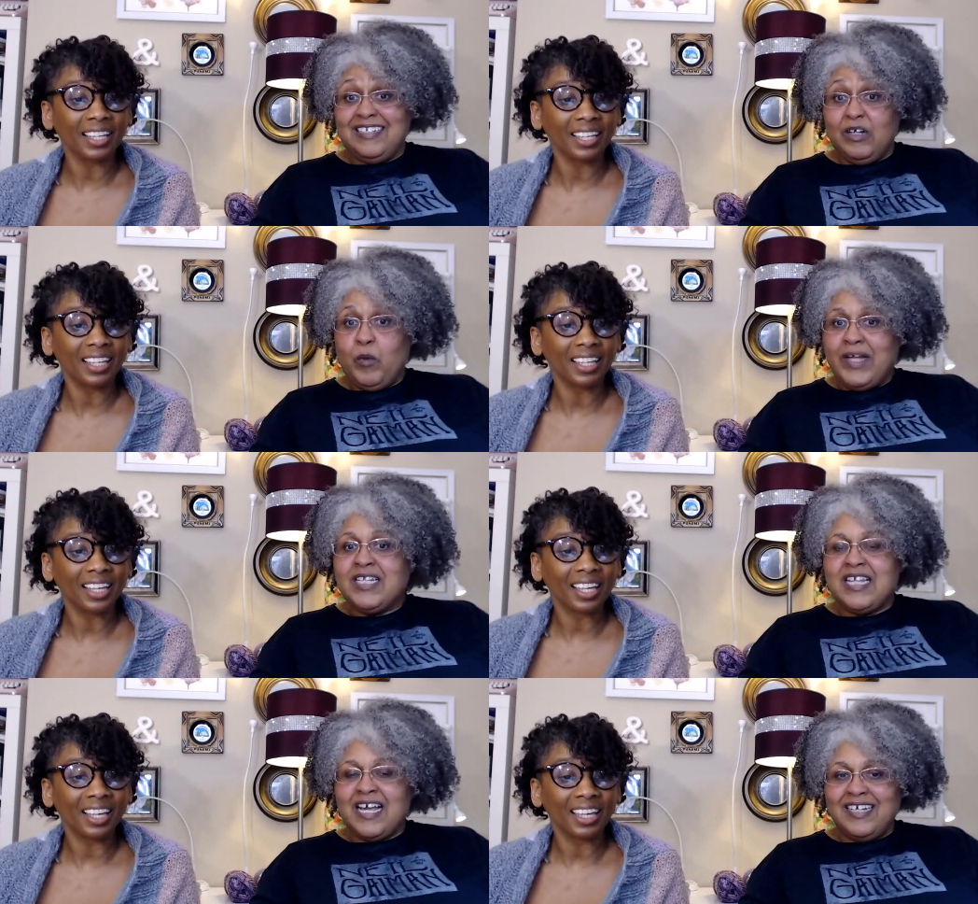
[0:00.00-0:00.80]

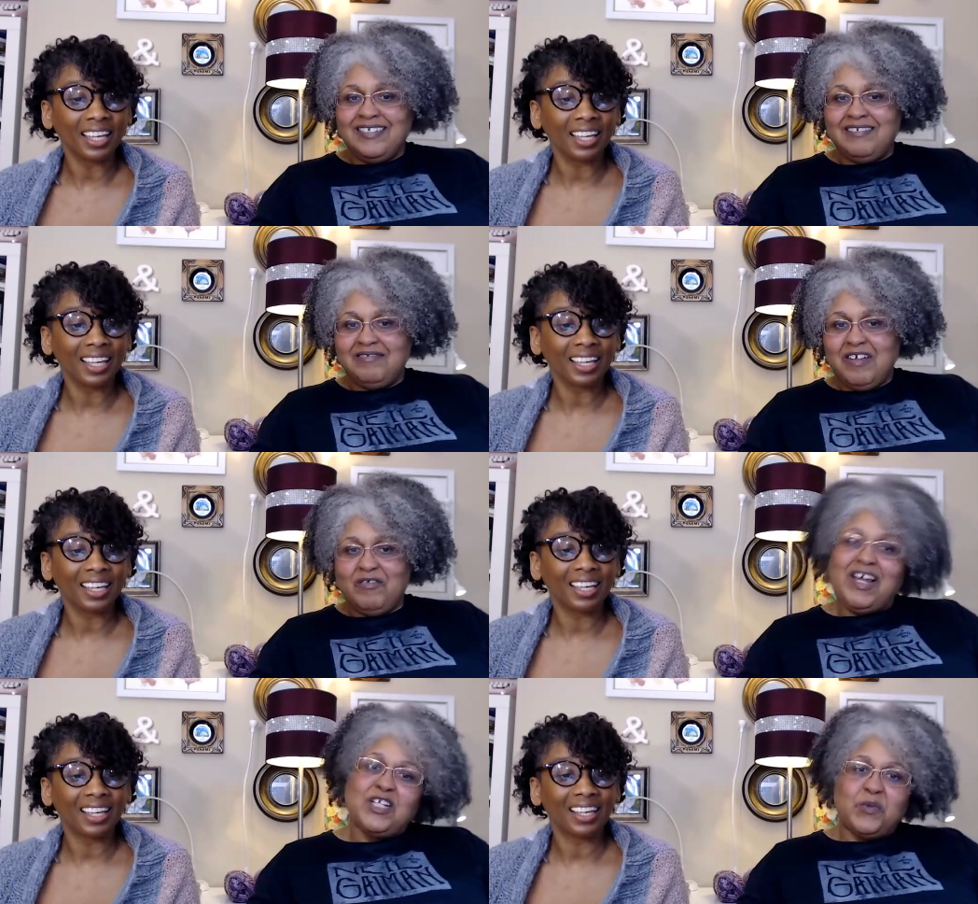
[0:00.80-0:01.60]
Speaker 1: Wednesday
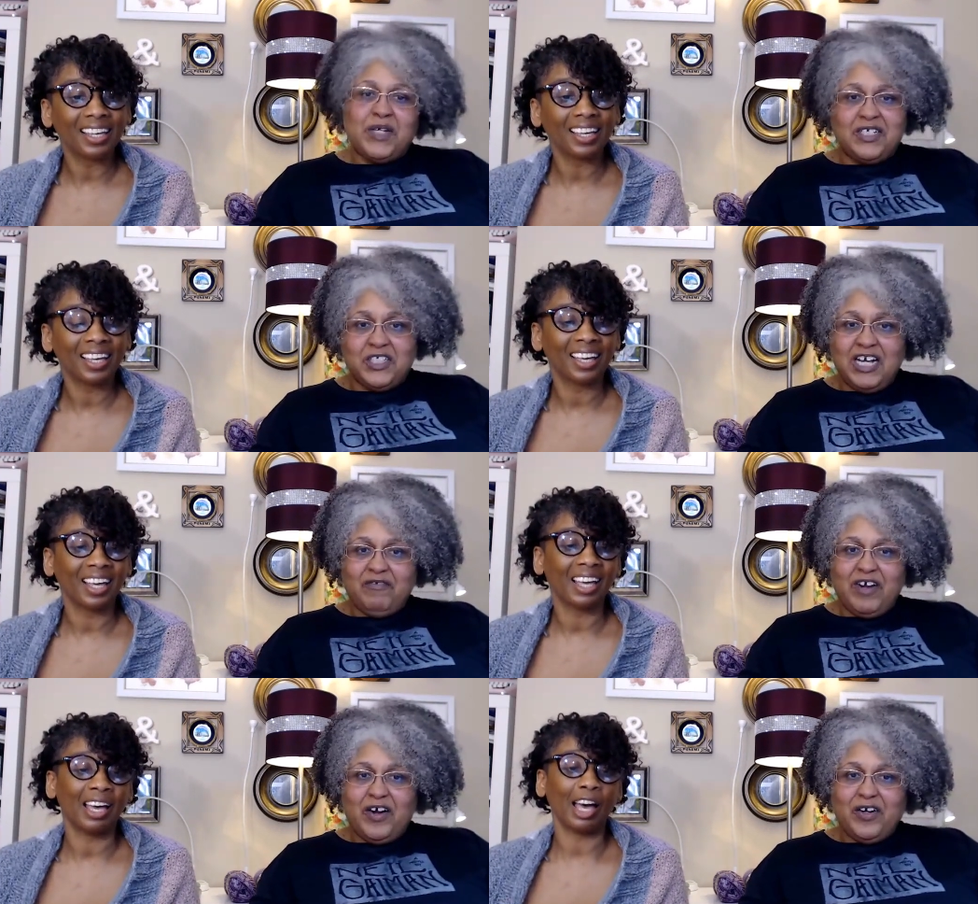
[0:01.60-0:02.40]
of last week, she
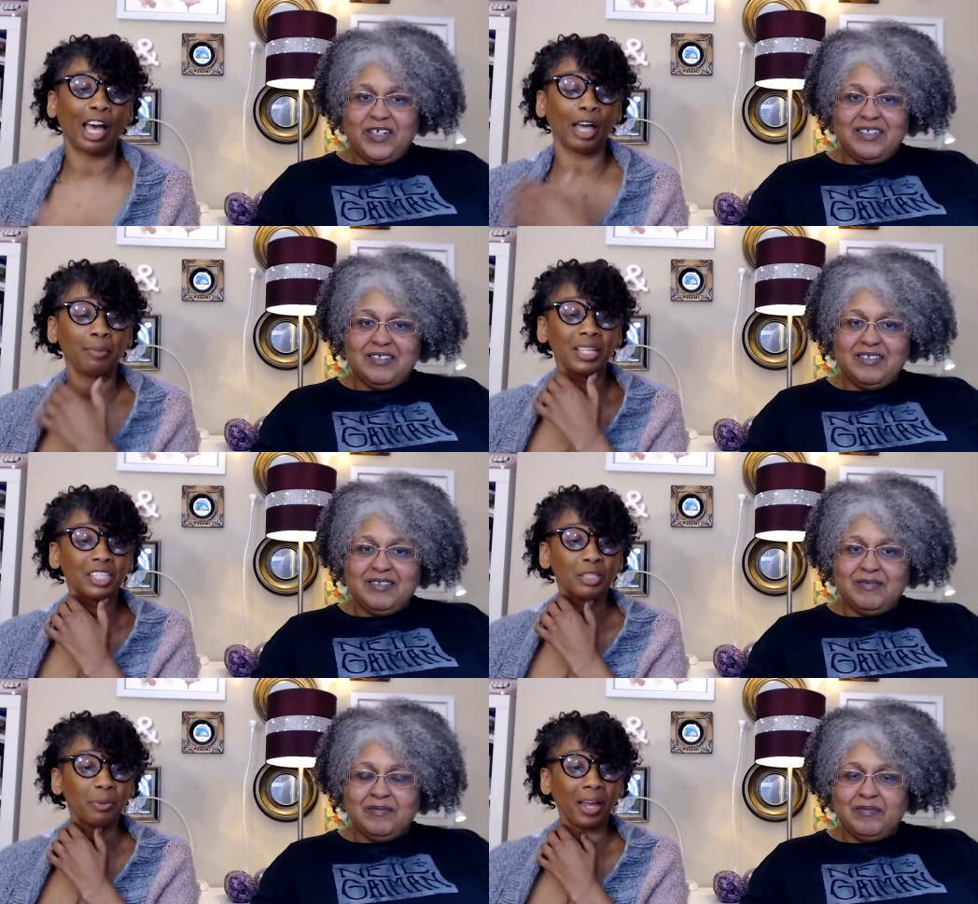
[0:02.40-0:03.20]
got fired.
Speaker 2: I mean,
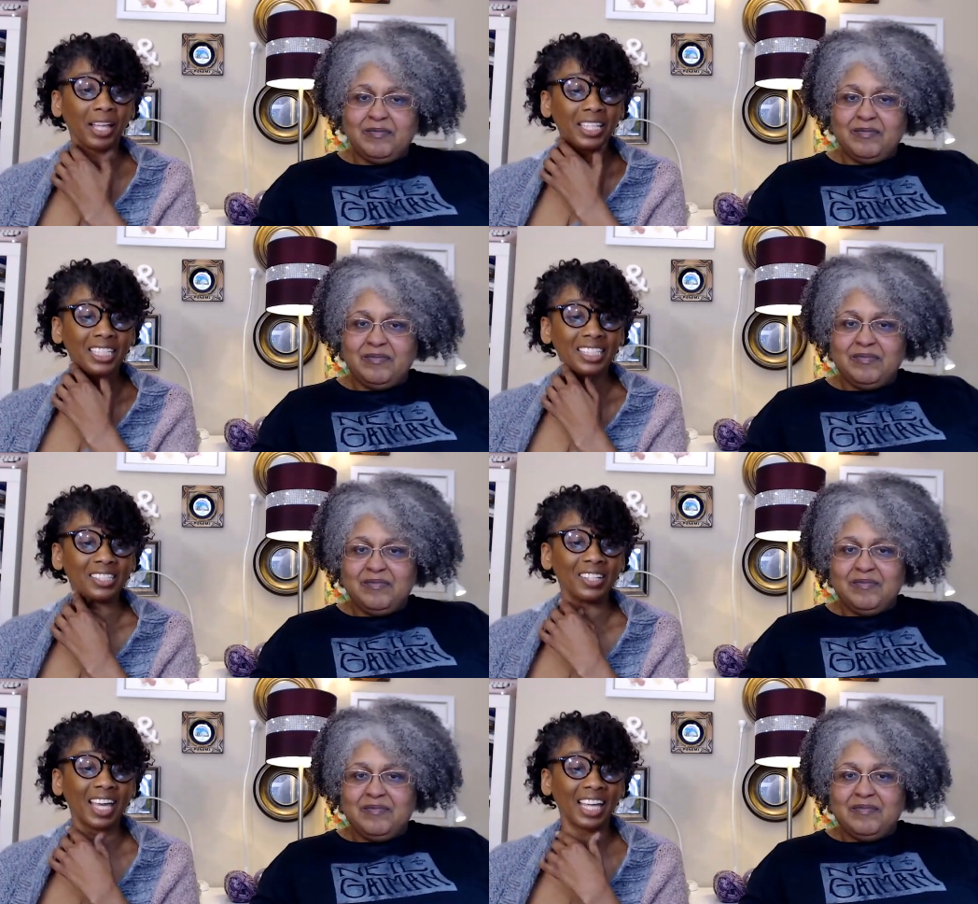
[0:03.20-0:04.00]
she probably
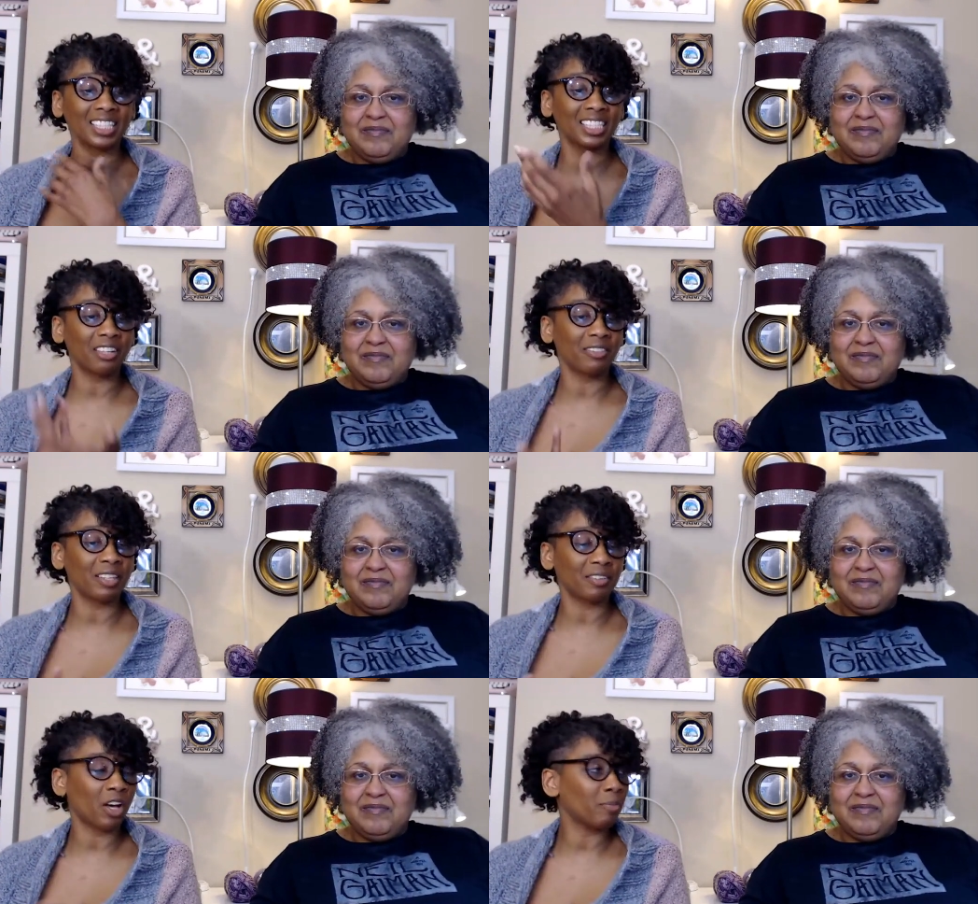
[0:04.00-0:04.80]
still had stuff in
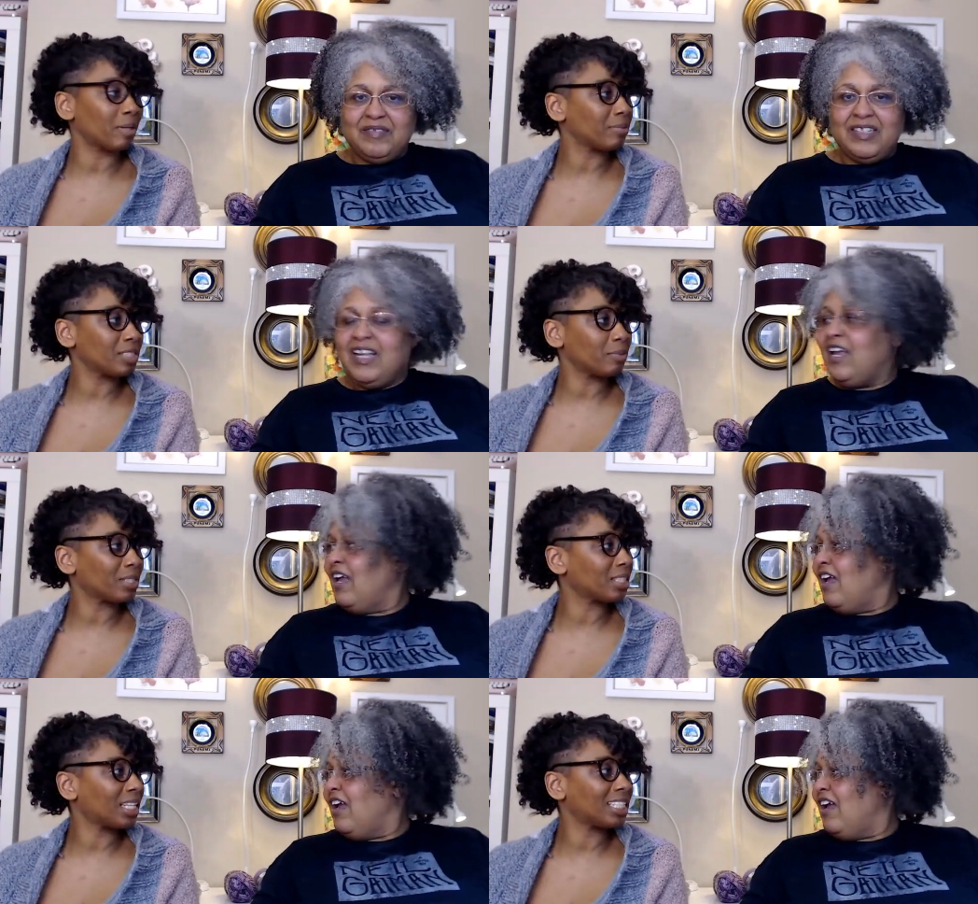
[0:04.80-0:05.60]
that. Oh, maybe
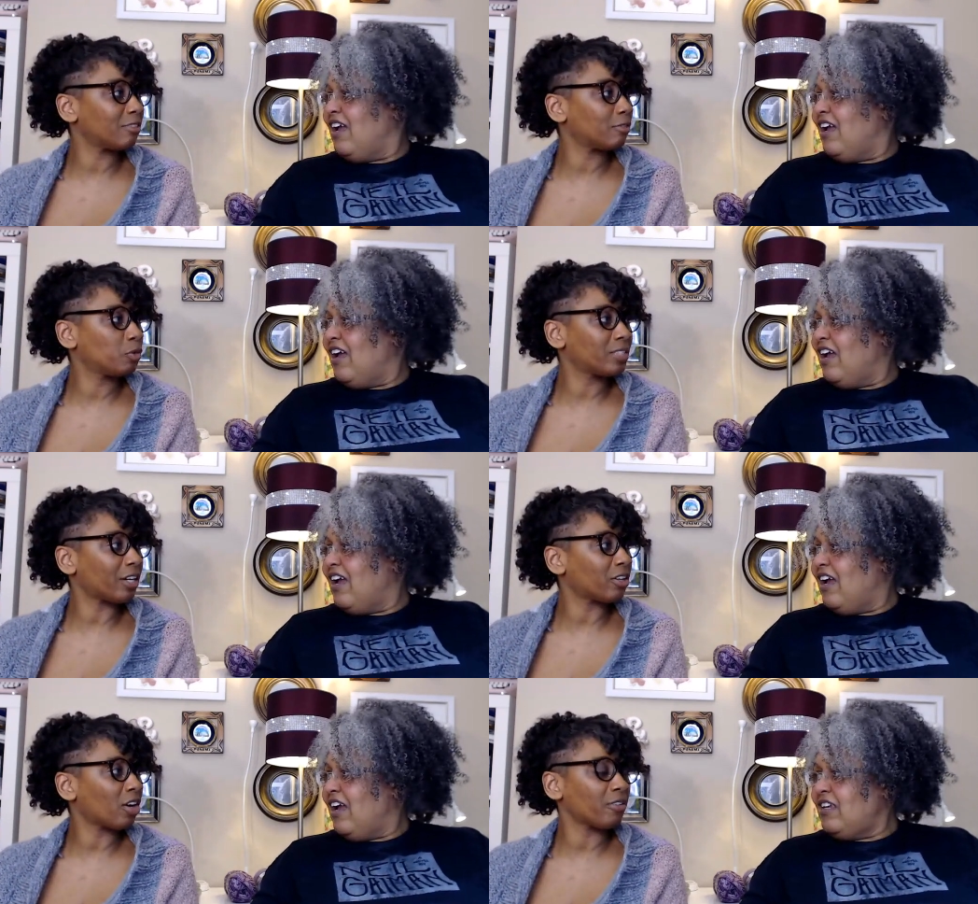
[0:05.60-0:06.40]
she hadn't even
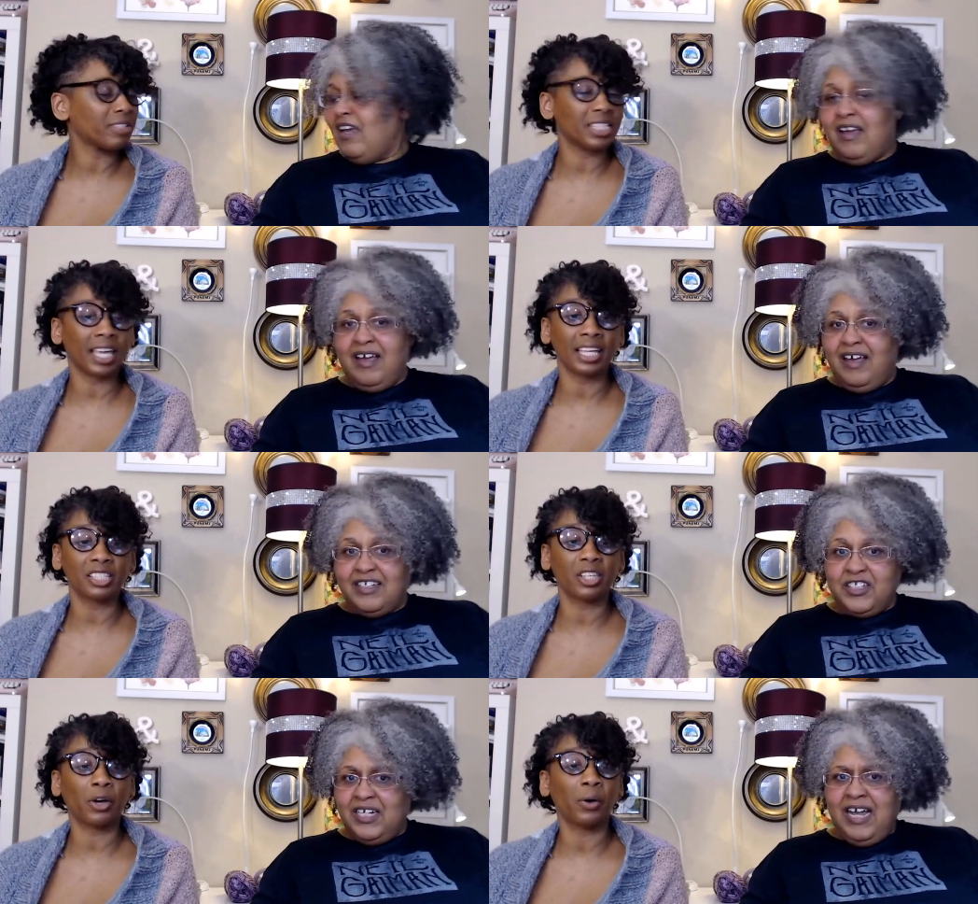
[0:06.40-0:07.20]
moved out her office. Yeah,
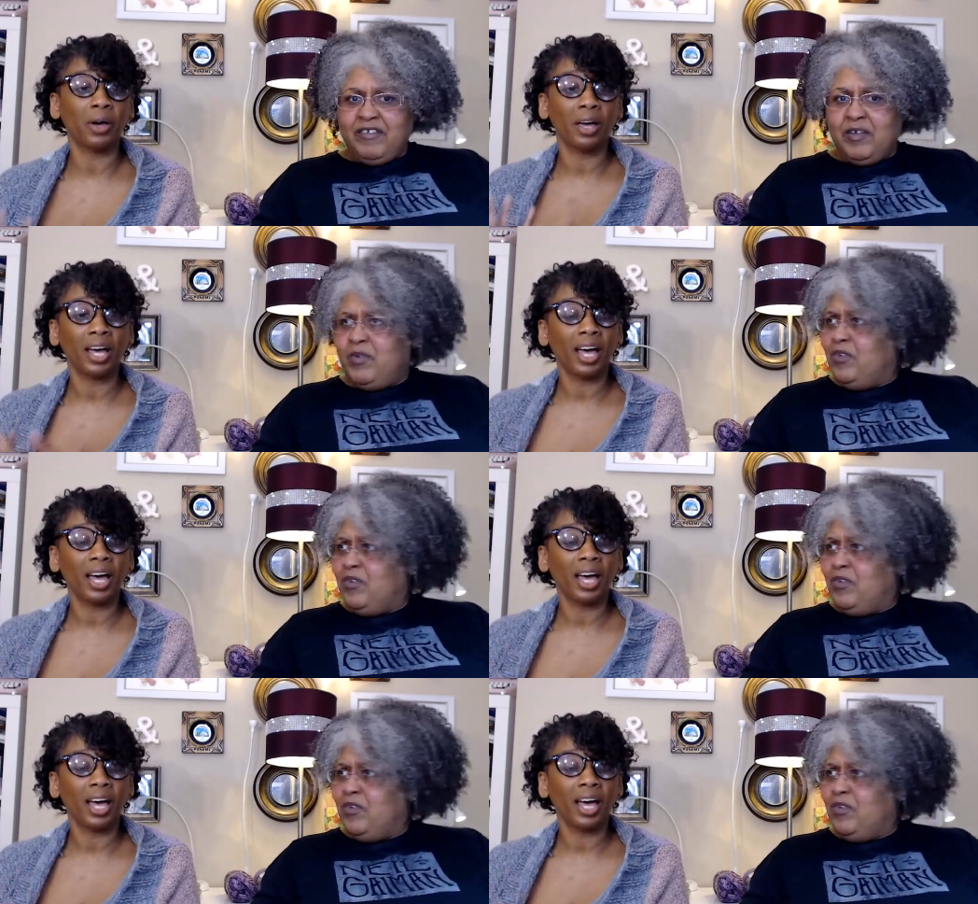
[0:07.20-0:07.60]
yet, she so. didn't have to